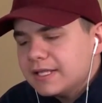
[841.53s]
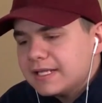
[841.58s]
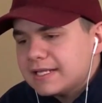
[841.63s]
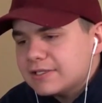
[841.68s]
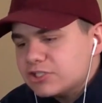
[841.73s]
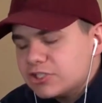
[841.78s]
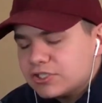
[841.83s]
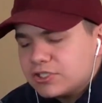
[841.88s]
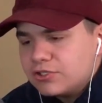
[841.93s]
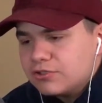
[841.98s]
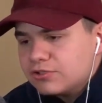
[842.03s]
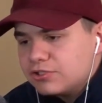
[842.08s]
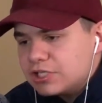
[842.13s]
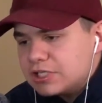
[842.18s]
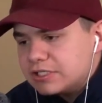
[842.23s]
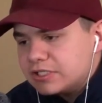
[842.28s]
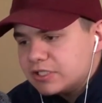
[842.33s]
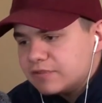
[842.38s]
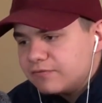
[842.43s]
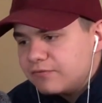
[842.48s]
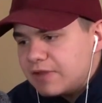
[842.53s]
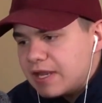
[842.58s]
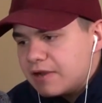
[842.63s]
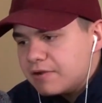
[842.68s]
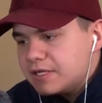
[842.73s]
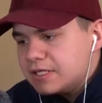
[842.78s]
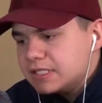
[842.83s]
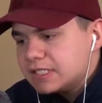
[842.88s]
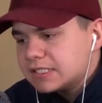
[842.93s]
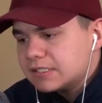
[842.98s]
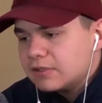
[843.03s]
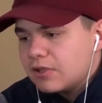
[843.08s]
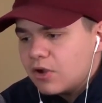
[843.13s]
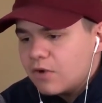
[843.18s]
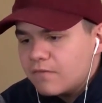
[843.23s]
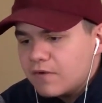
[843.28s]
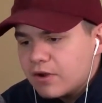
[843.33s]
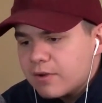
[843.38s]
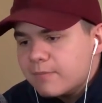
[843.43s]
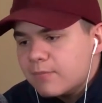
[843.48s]
Like, it's just very
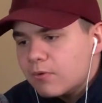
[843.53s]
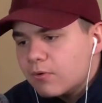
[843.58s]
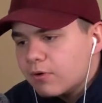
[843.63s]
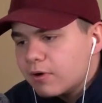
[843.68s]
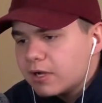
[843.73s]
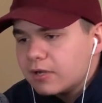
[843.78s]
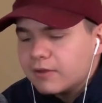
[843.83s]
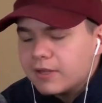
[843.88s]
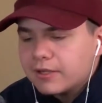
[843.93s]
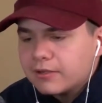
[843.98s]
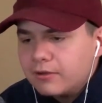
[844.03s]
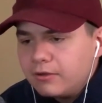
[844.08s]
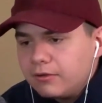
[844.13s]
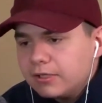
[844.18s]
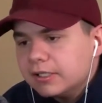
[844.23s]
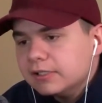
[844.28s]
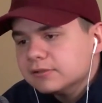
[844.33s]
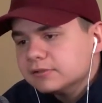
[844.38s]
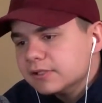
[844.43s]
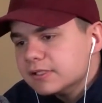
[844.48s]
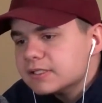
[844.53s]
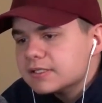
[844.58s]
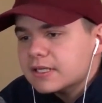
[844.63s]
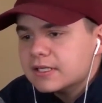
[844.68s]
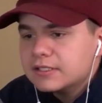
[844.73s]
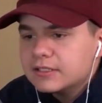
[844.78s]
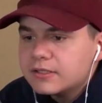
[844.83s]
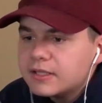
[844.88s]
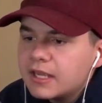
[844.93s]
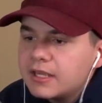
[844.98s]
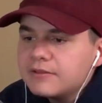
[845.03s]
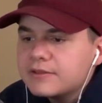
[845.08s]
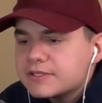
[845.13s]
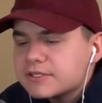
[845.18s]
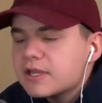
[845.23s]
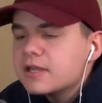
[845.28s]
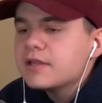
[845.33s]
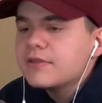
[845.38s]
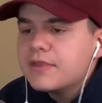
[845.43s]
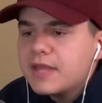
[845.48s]
slow, very boring. Like, okay, this guy did that,
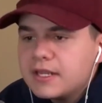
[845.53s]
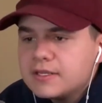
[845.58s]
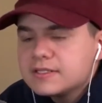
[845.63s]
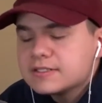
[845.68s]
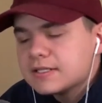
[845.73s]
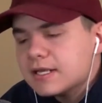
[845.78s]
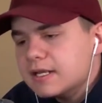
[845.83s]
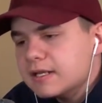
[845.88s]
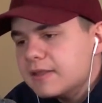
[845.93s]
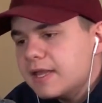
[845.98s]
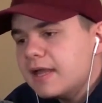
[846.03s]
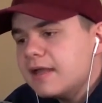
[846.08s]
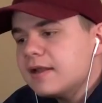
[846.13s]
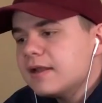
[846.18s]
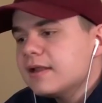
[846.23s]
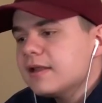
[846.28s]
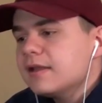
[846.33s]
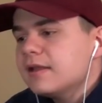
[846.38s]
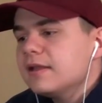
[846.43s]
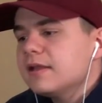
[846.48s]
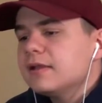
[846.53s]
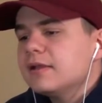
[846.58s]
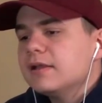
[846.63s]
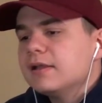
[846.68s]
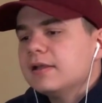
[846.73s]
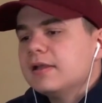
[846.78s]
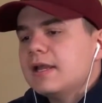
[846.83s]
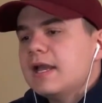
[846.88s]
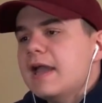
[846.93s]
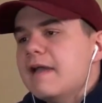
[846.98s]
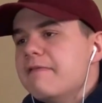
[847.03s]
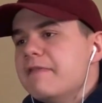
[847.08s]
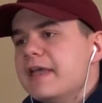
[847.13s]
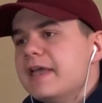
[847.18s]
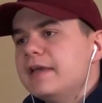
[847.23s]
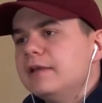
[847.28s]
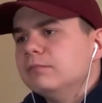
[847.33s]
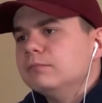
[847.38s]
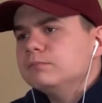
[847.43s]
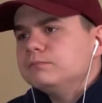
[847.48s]
this guy did that, this guy did that. And
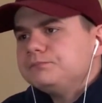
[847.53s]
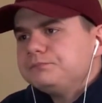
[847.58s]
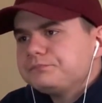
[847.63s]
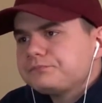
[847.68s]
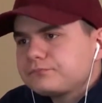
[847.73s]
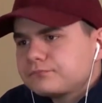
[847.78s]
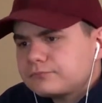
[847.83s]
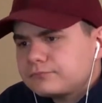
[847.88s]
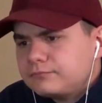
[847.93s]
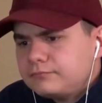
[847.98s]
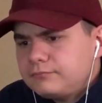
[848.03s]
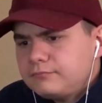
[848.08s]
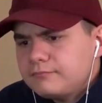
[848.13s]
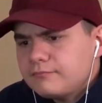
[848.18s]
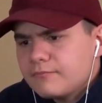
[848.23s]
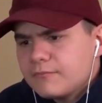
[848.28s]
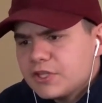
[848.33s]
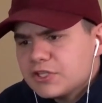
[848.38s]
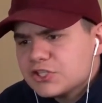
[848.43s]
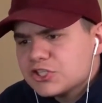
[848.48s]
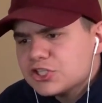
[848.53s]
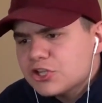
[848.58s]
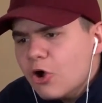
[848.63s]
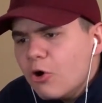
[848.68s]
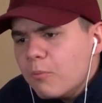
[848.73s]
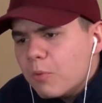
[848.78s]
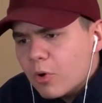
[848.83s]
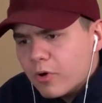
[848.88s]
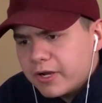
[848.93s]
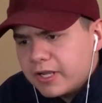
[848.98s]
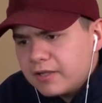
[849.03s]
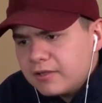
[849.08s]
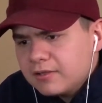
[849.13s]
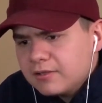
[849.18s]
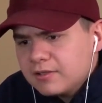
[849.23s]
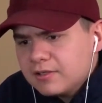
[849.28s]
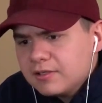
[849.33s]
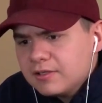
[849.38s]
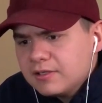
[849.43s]
then snowboarding.